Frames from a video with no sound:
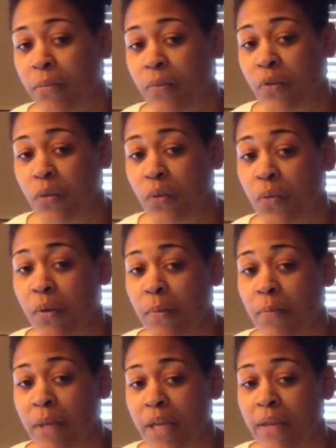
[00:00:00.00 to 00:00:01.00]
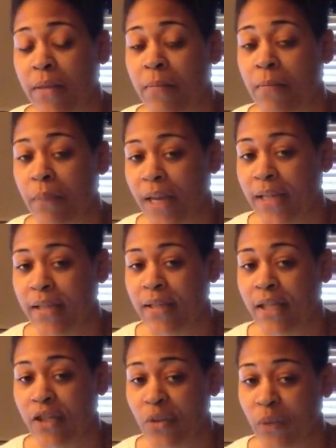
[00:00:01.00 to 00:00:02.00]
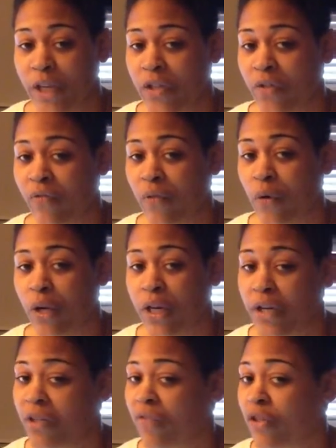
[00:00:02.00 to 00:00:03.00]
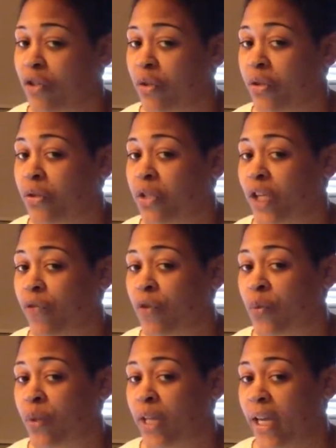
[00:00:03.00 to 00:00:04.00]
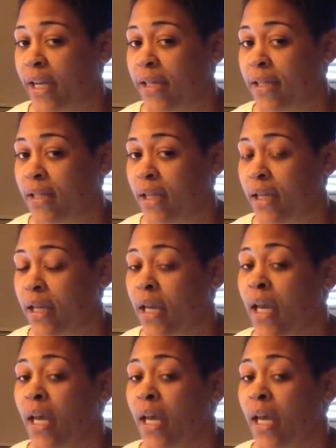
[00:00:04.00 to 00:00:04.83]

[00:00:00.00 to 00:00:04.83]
to be the best situation for an individual who suffers with ASD